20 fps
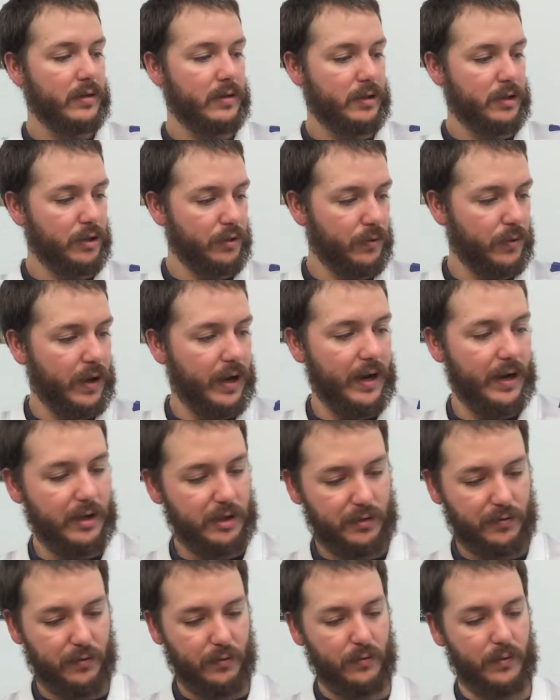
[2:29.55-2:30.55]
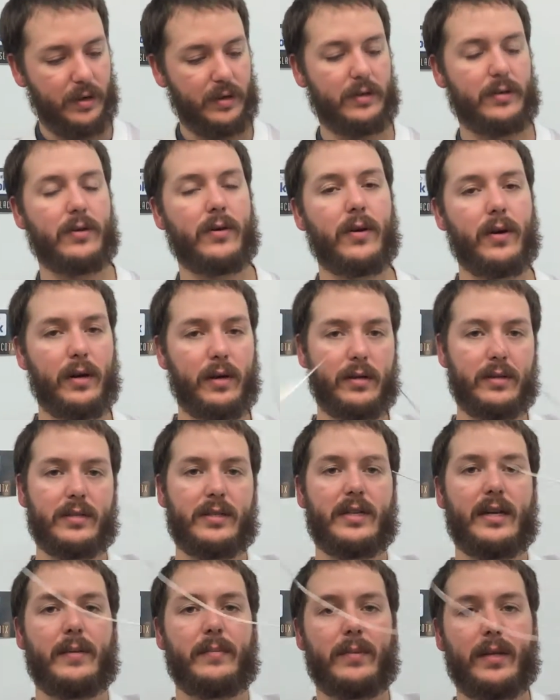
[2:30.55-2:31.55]
2 wires for 1 coil,
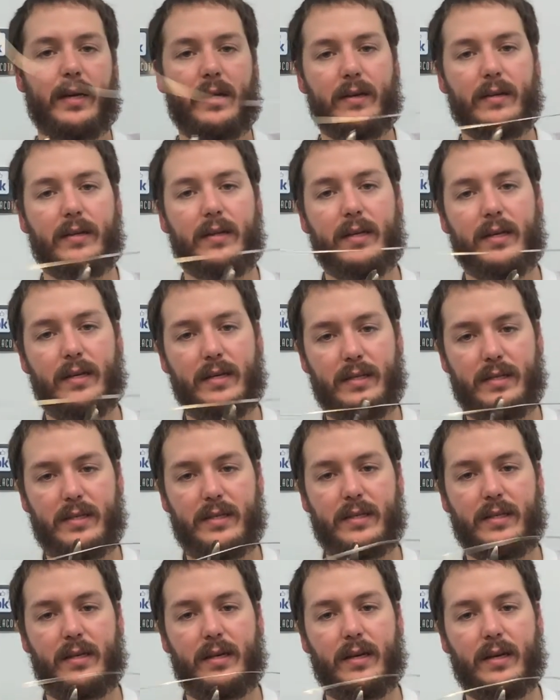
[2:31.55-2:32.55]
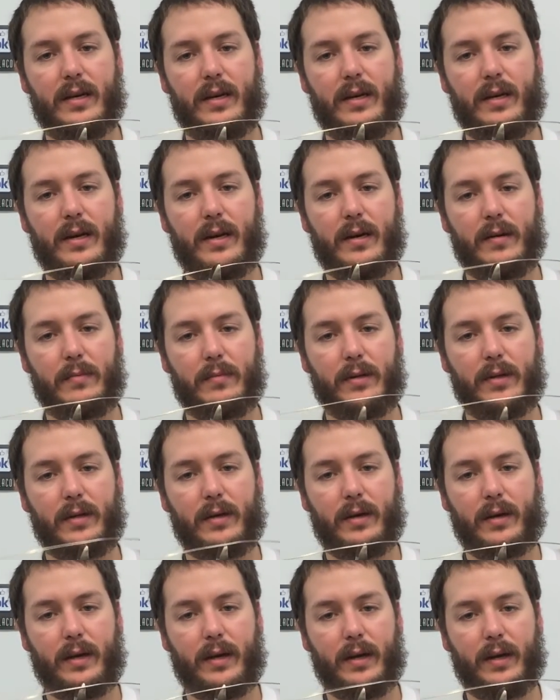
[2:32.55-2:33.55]
same thing on this, and I'm
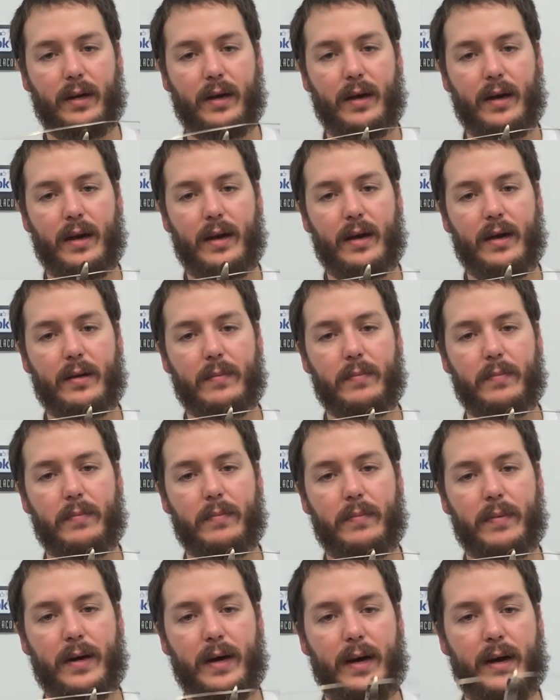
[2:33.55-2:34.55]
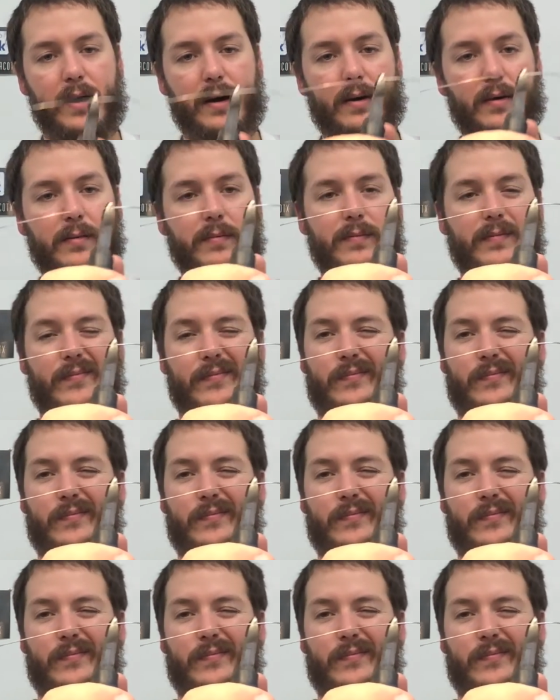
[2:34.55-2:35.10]
looking at about,